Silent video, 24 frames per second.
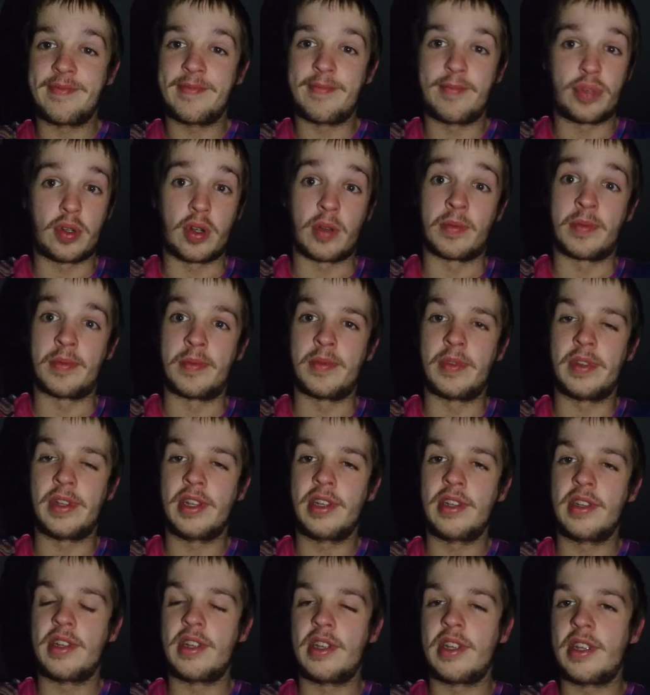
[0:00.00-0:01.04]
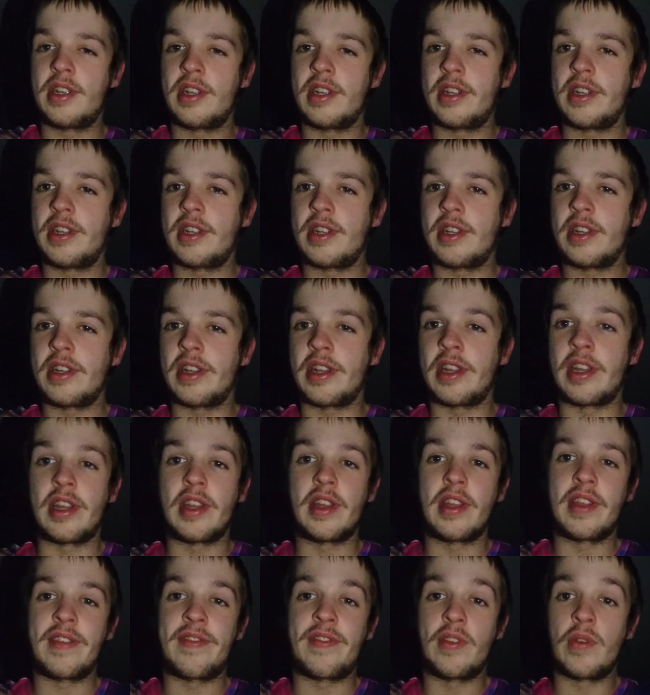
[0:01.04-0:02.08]
Probably. Uh,
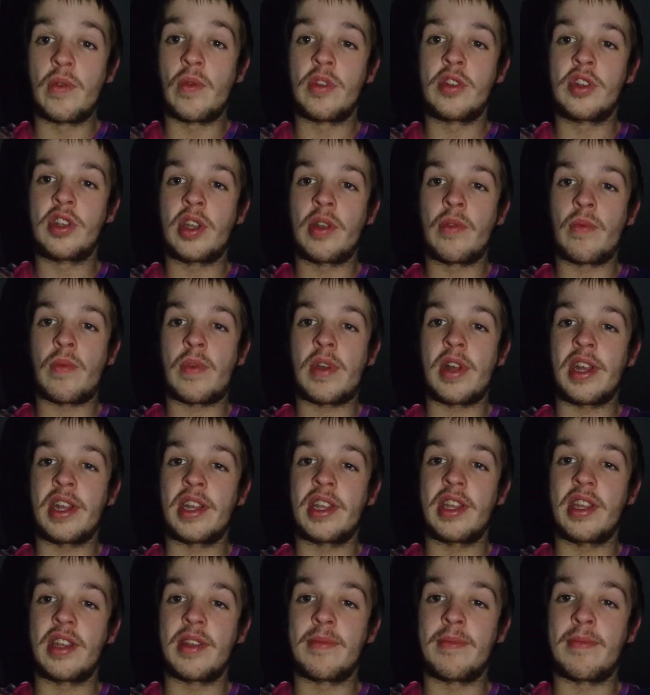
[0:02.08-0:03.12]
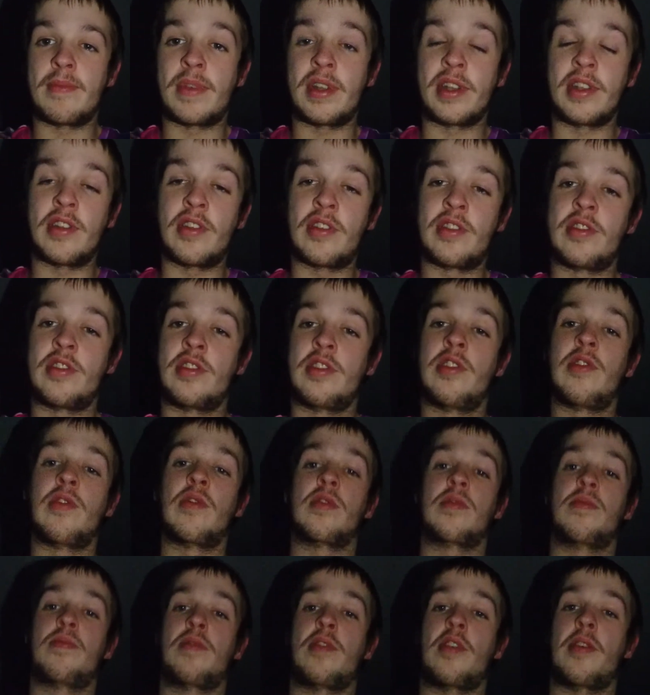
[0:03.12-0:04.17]
if you're wondering why my nose looks
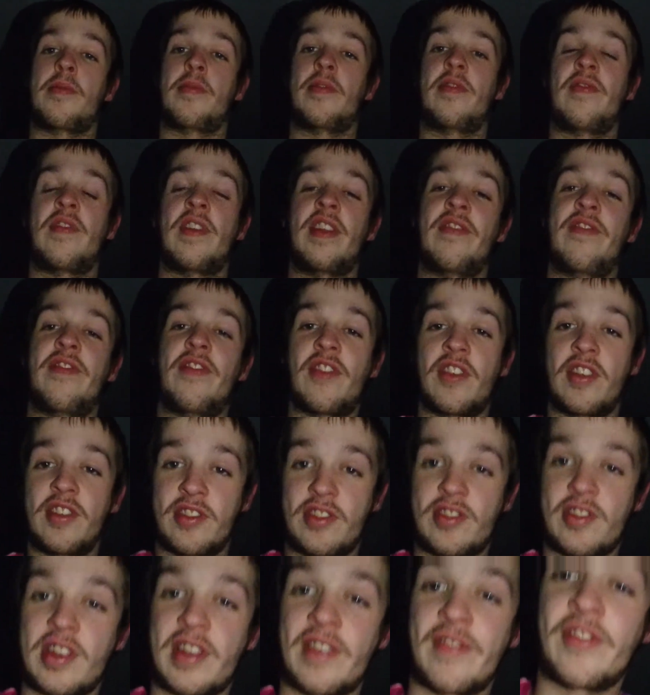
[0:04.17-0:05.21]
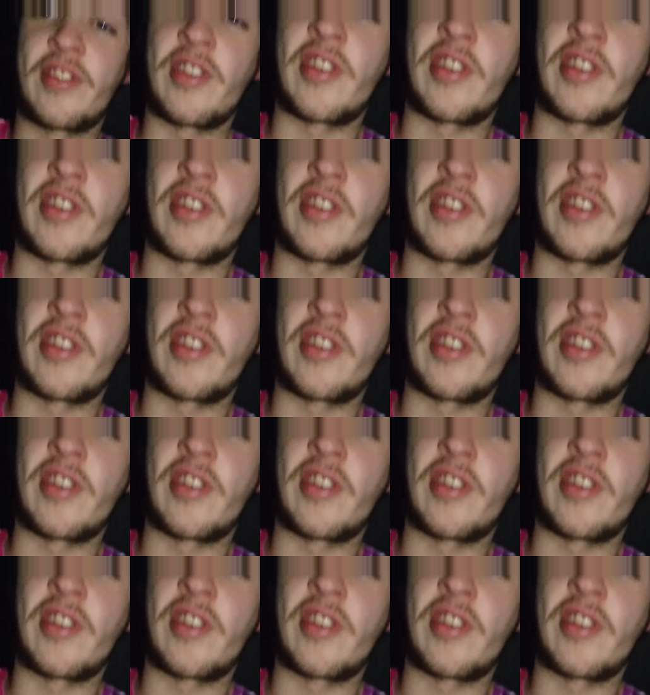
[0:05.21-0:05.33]
proper red for it, it's because I've